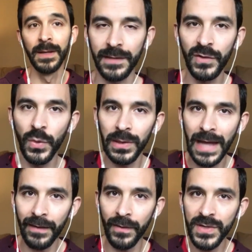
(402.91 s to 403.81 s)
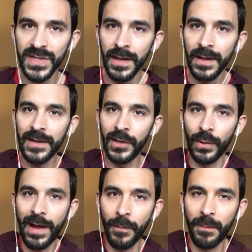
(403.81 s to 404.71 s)
If you do a lot of those and you
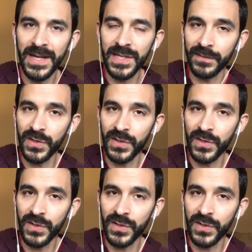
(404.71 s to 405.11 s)
don't have a base of